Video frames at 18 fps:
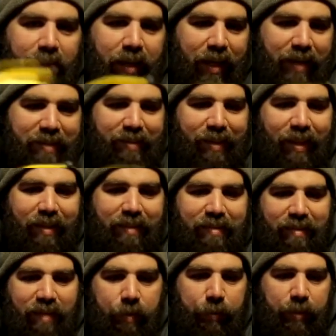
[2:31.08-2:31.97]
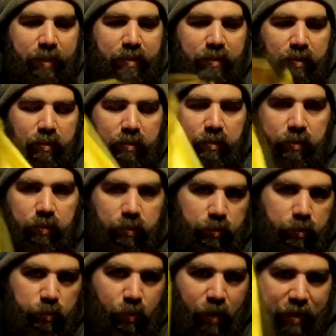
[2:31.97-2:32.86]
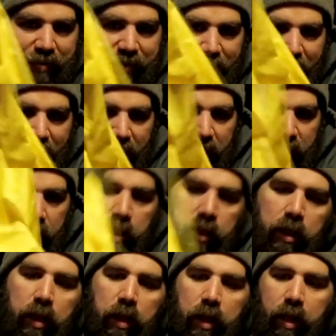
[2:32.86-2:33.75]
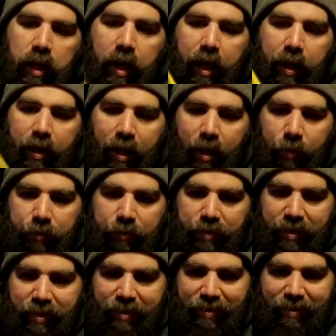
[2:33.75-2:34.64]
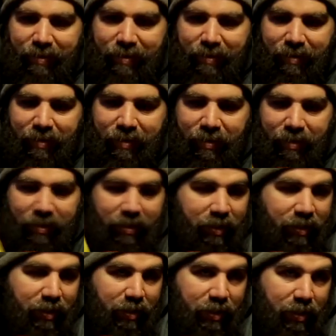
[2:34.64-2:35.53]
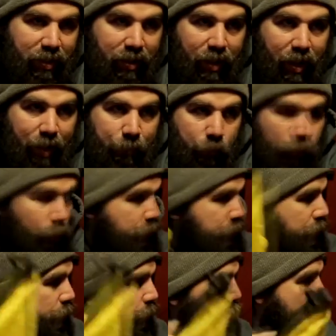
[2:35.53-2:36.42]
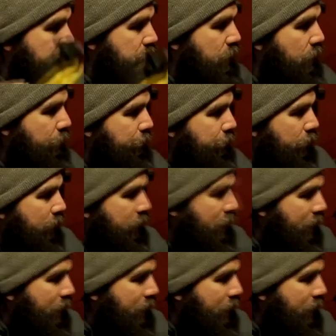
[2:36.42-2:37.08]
a Sea to Summit dry sack. And now this, I'm going to stuff a